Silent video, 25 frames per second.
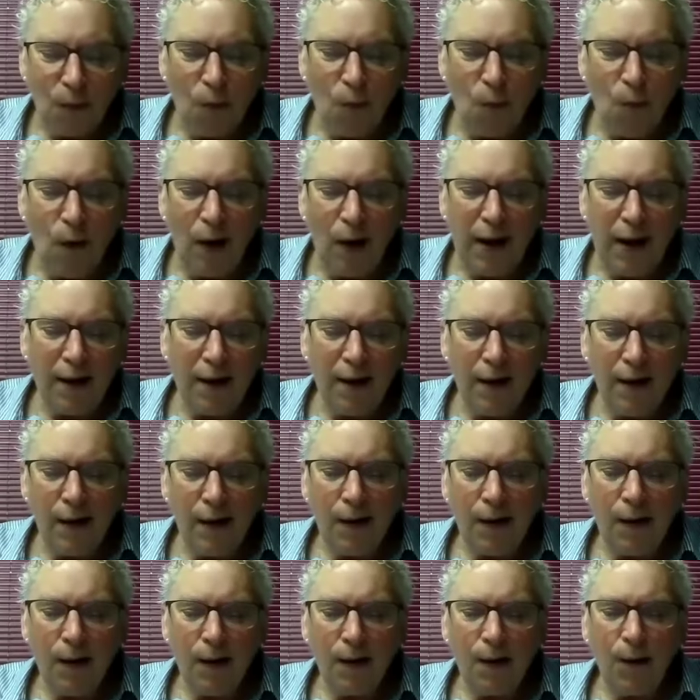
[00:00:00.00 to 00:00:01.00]

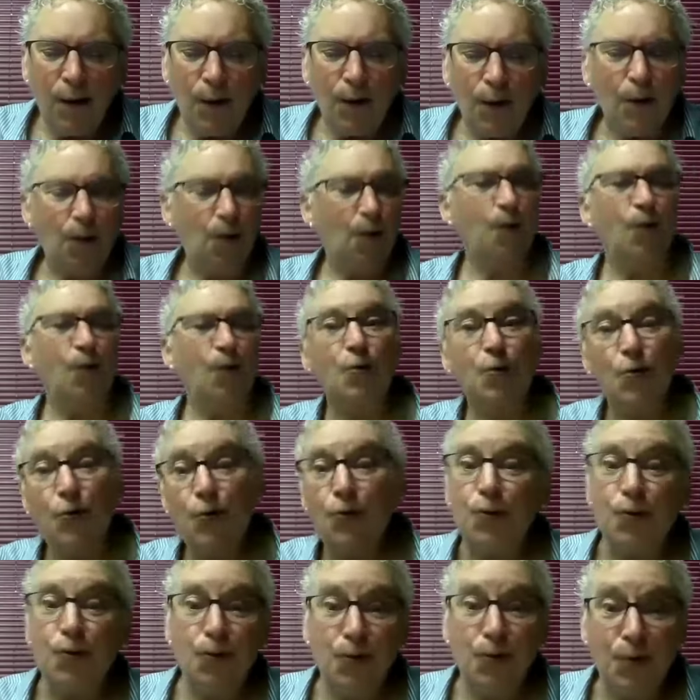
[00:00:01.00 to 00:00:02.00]
where or
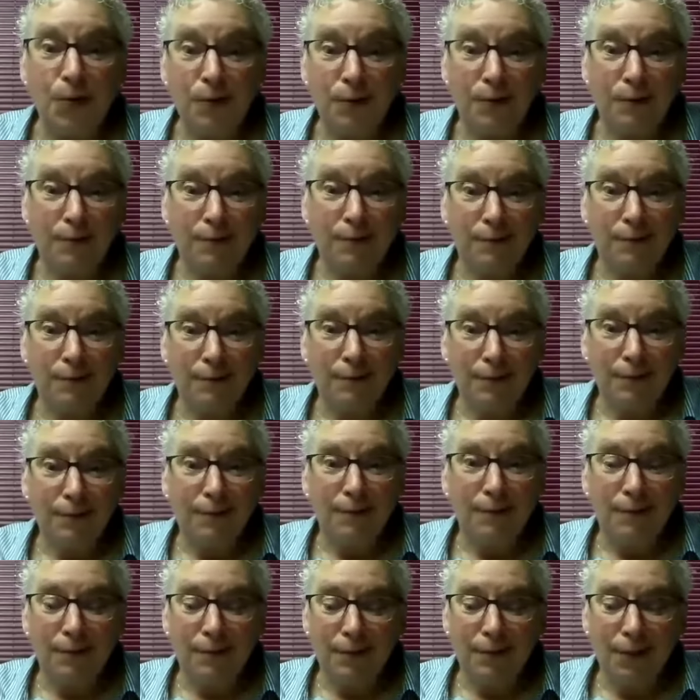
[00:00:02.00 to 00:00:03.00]
who
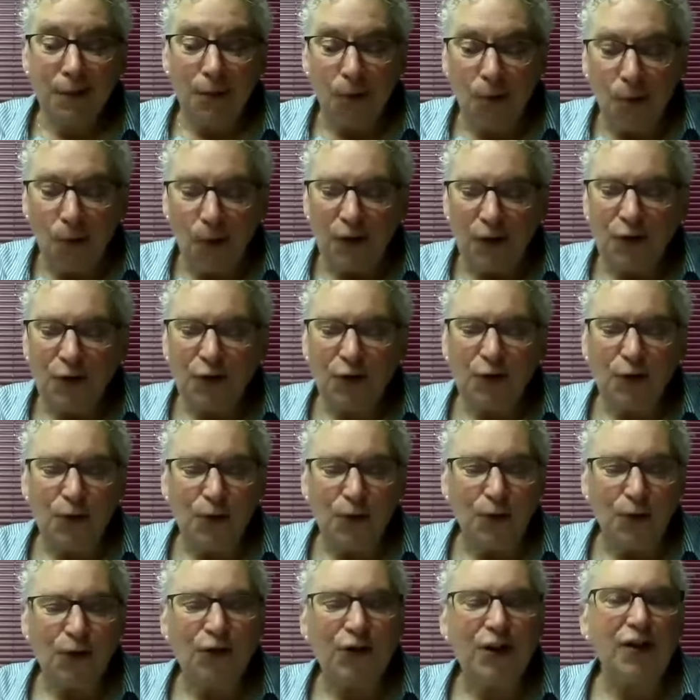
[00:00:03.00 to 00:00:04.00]
was
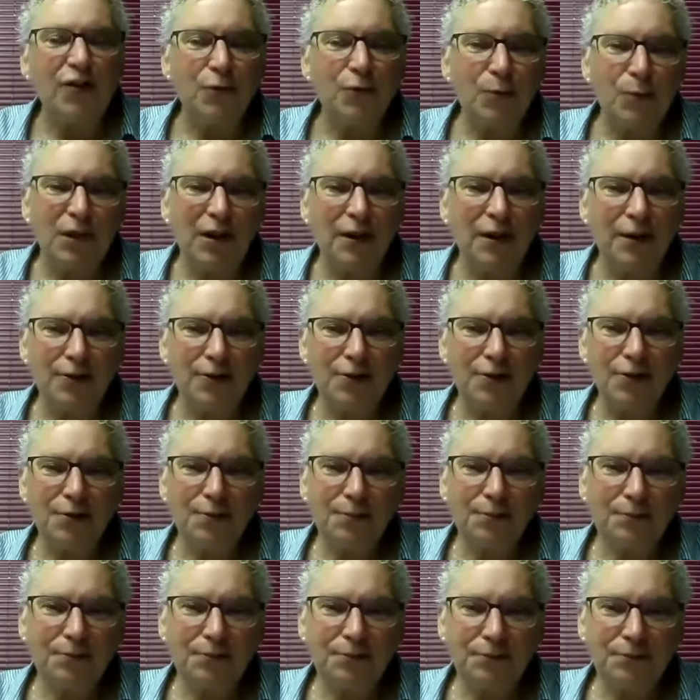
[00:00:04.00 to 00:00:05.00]
your safe place?